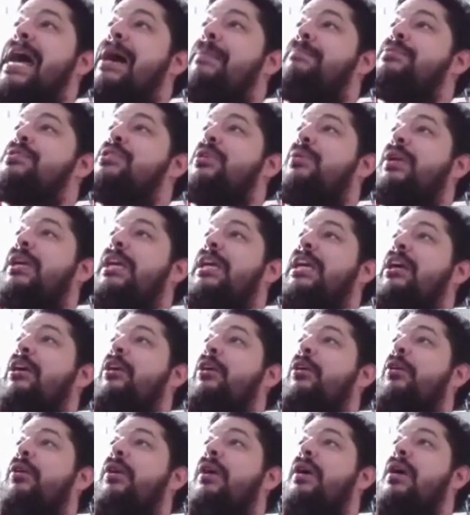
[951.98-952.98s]
tab. So
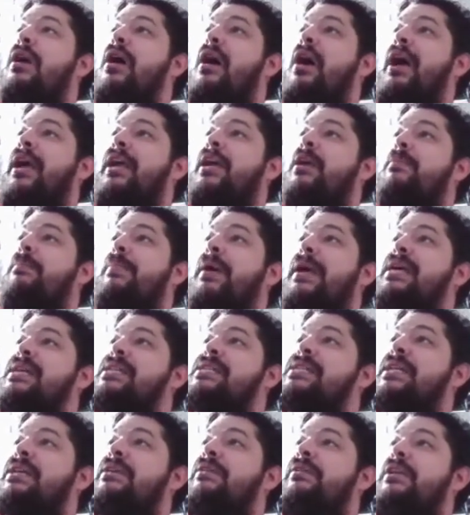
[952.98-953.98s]
here I can
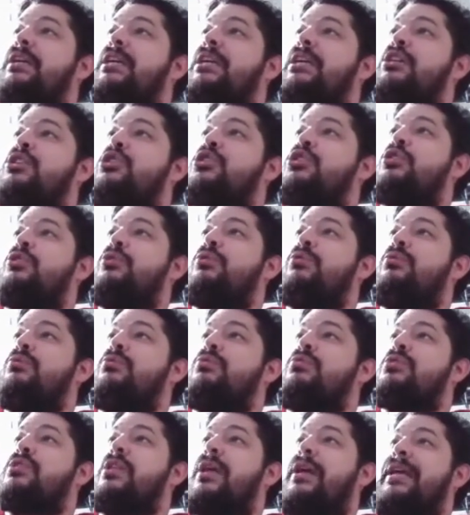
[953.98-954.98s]
basically
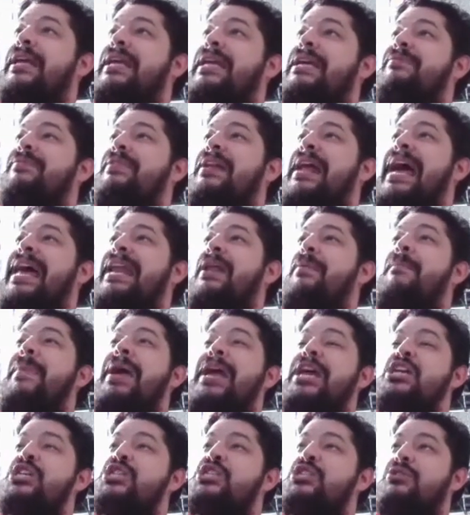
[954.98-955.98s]
choose like even
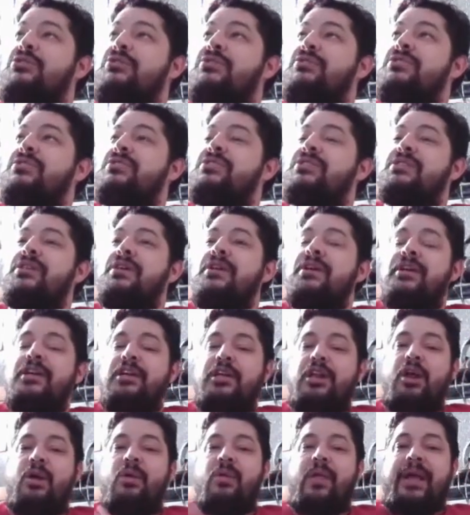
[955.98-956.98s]
animations,
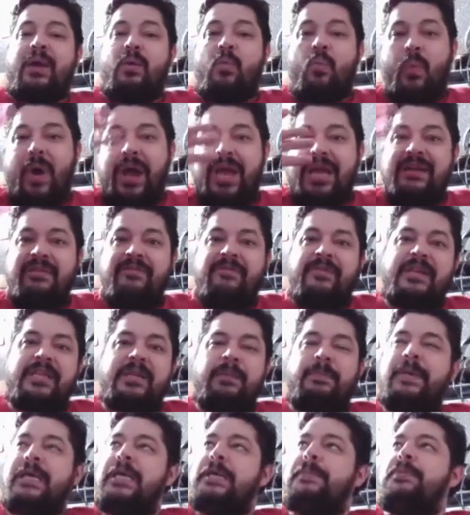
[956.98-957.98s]
you know, like waving
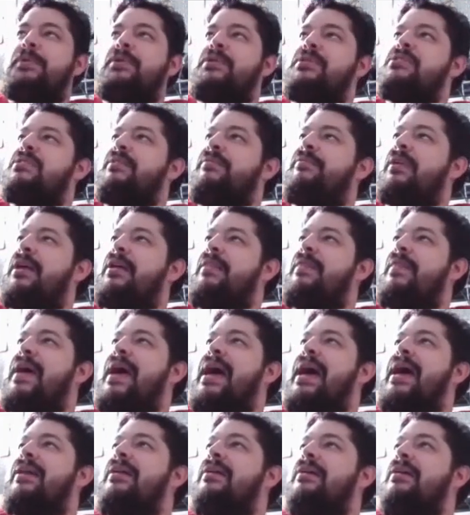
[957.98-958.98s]
to people and stuff like
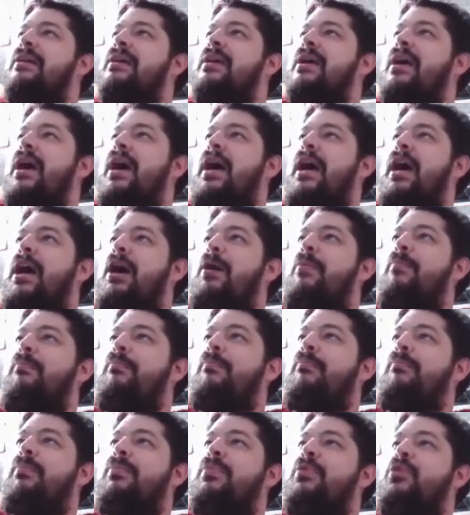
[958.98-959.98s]
that.
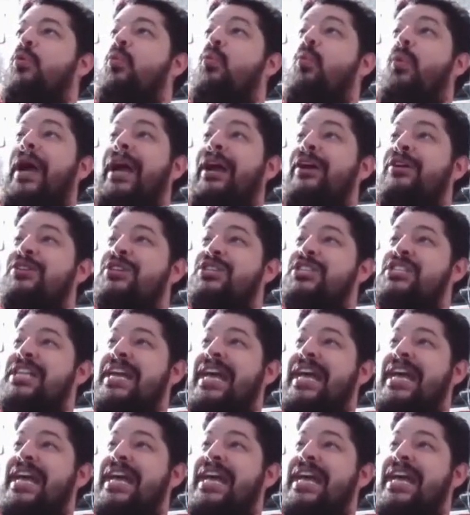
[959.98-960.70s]
The wear